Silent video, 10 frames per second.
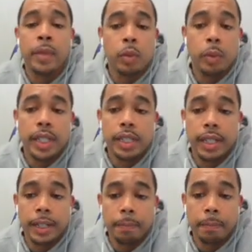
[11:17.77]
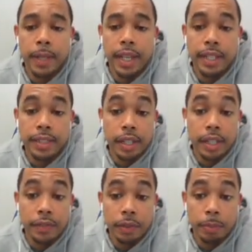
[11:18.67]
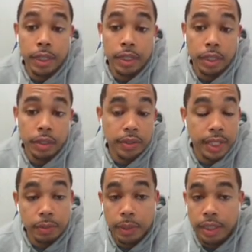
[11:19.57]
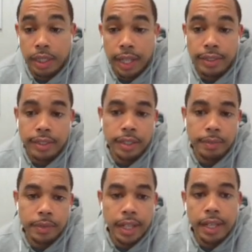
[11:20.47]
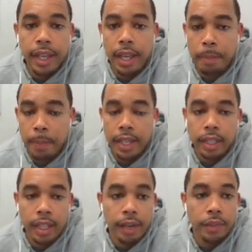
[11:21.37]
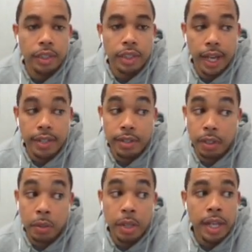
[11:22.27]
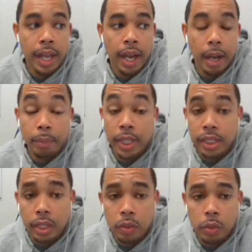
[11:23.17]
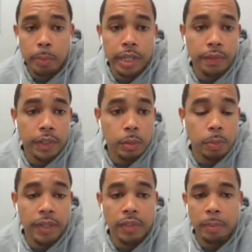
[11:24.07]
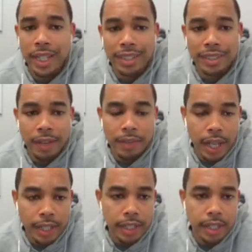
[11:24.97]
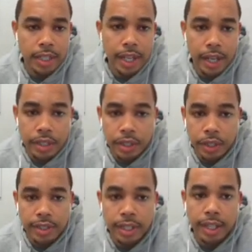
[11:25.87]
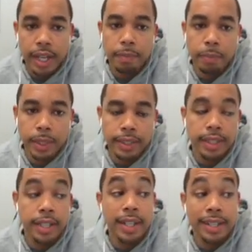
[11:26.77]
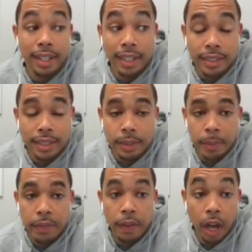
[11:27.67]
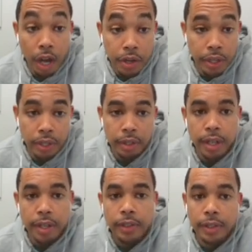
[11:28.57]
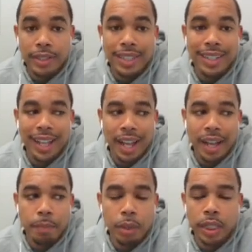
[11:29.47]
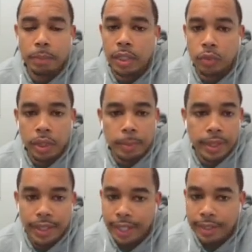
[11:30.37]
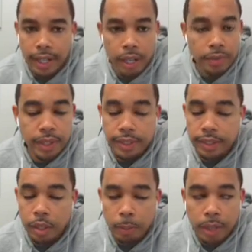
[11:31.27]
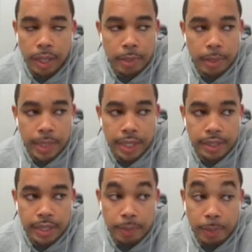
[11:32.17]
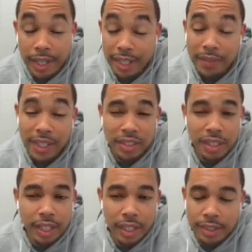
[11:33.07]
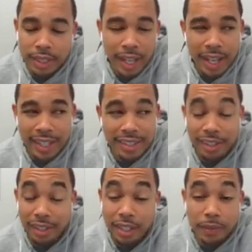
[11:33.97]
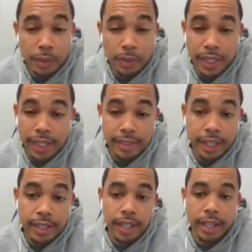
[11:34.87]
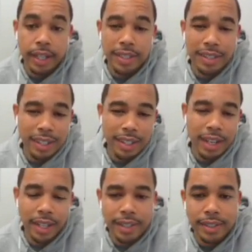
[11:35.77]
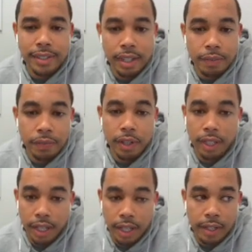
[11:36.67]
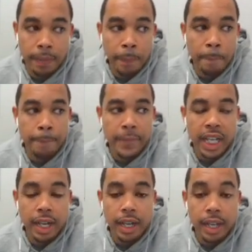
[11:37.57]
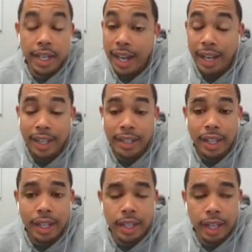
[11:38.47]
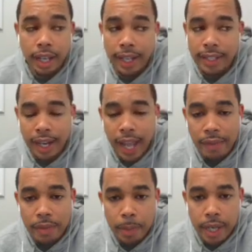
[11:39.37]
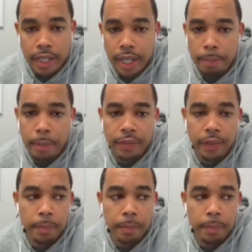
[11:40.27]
which in this area for Bree Jones, that's where she likes to take and make a lot of her shots. So Bree Jones will be an official play for me. I just haven't locked it in yet. Under 13.5 points. Melissa Smith under 13.5 points plus rebounds. Like I said, I don't think she's going to play big minutes in this spot. And even if she does, it's still a difficult task to get that against the Connecticut Sun front line. And then I like Connecticut. Like I said, I haven't bet it yet, but I